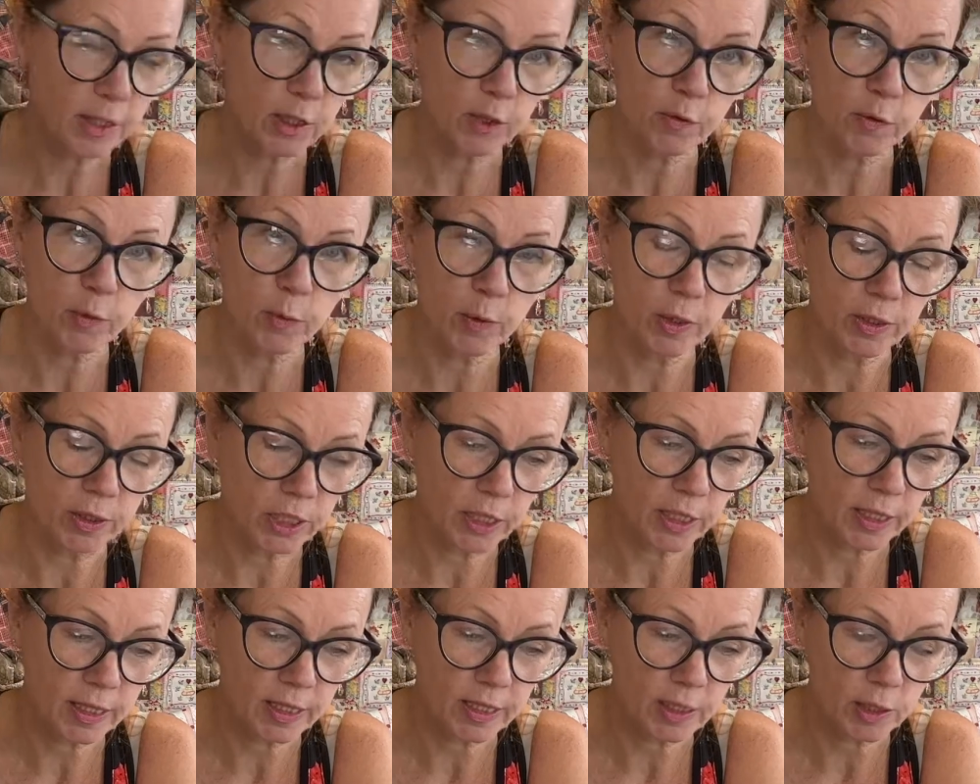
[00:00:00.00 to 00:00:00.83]
you for
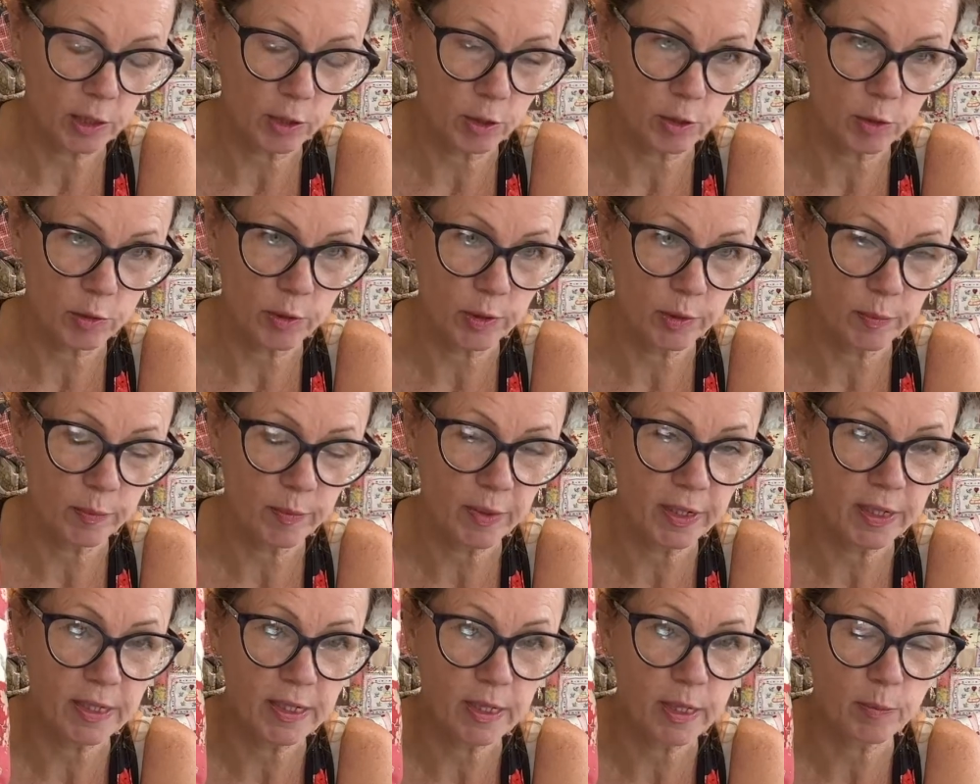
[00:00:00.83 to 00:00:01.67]
watching. As usual,
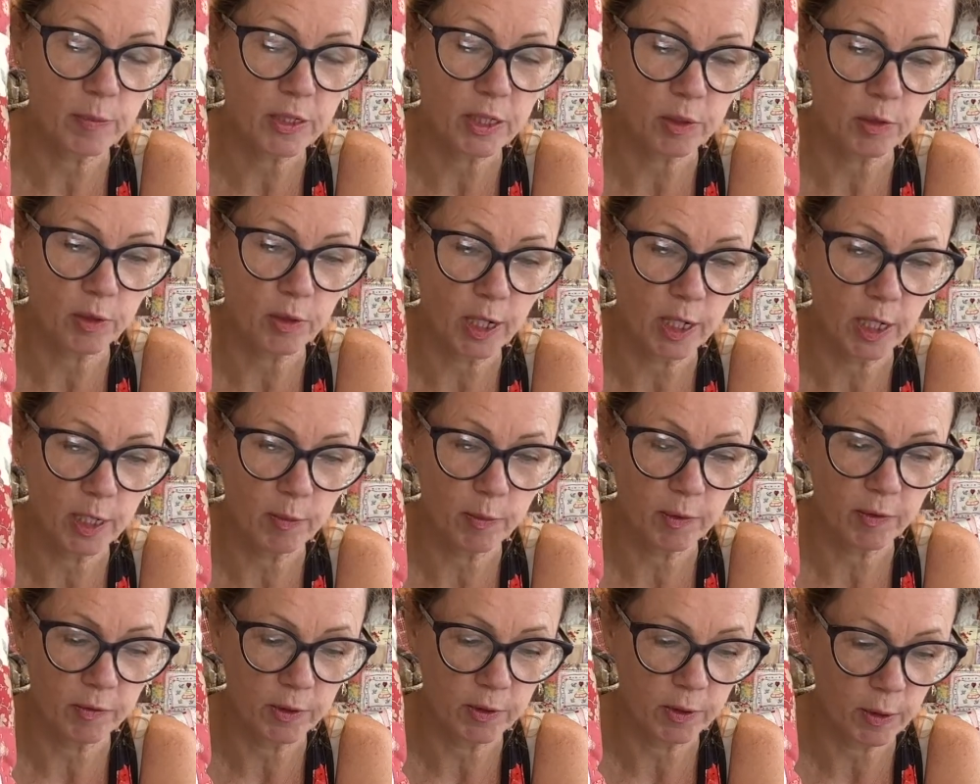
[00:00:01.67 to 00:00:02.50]
please subscribe
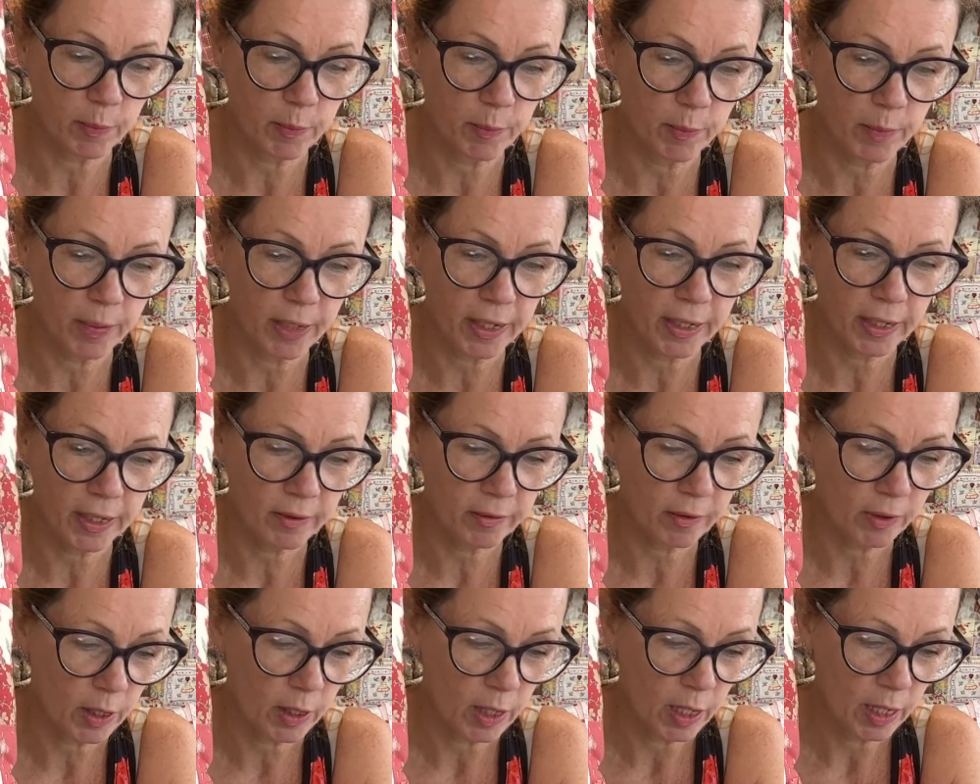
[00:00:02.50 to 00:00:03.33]
if you can
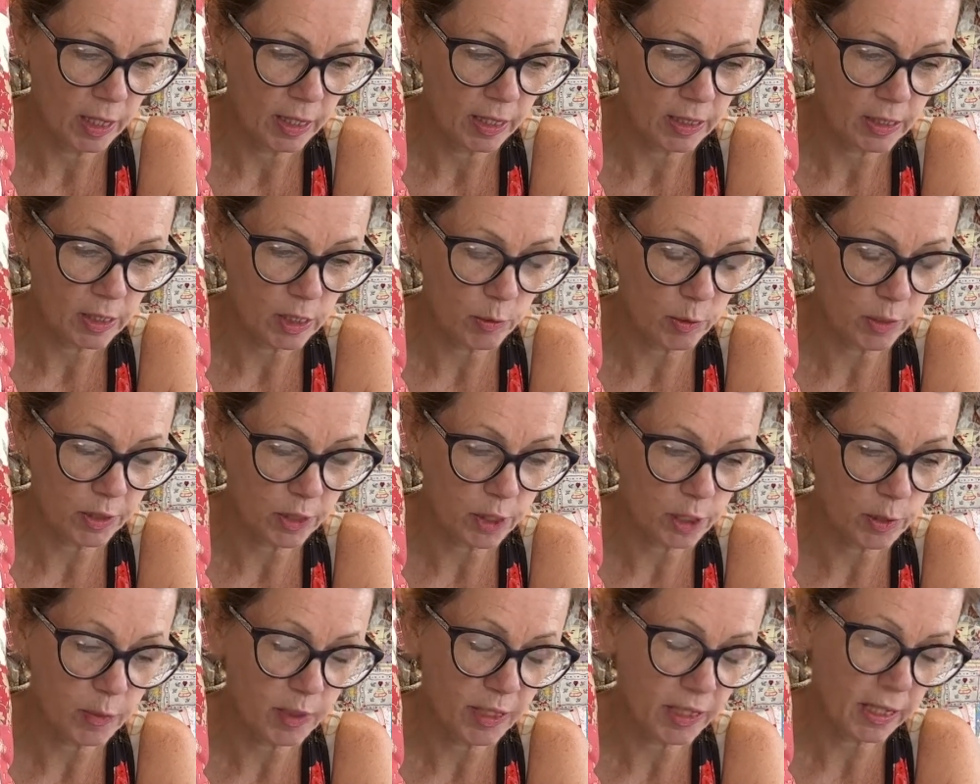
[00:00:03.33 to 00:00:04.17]
bear to
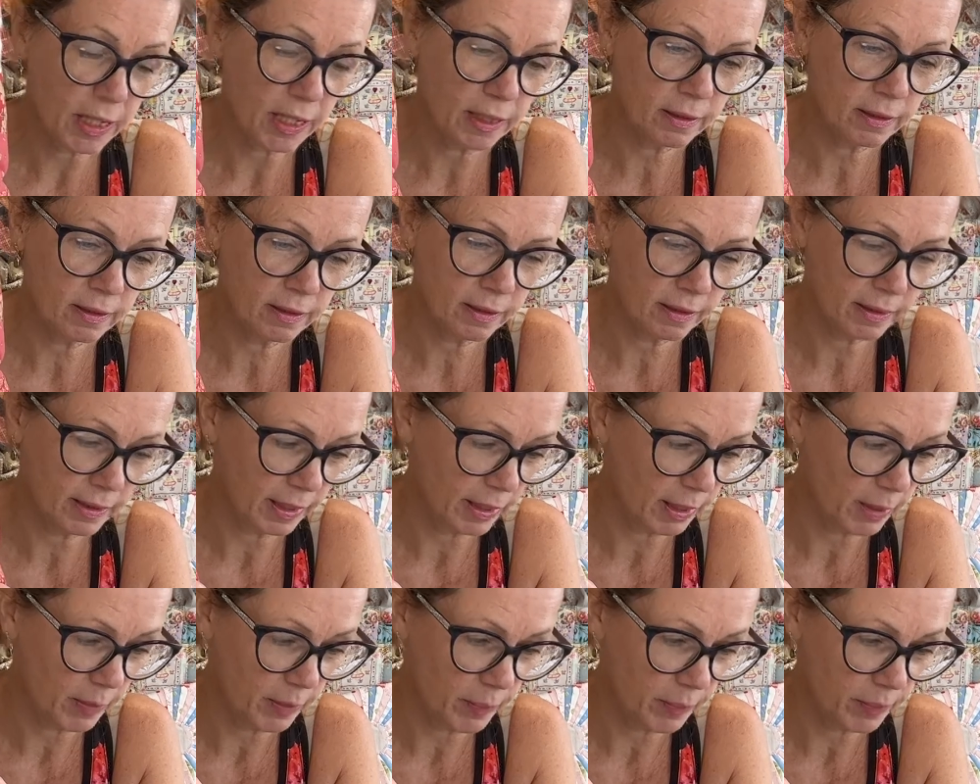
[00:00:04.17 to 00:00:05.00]
watch me again.
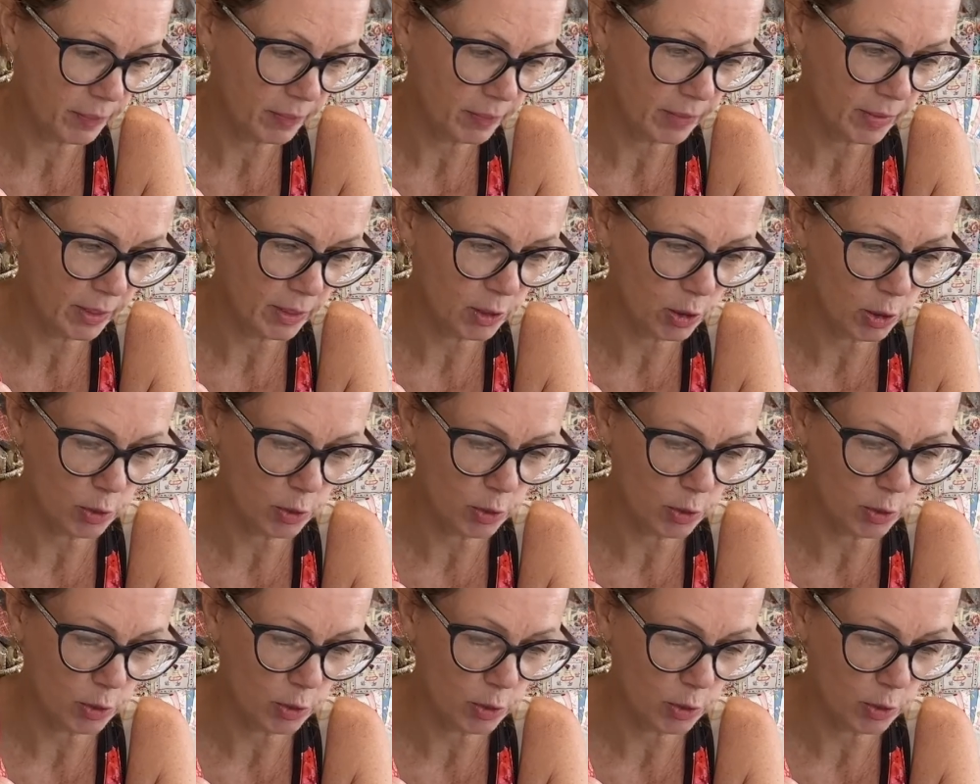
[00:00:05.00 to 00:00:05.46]
I do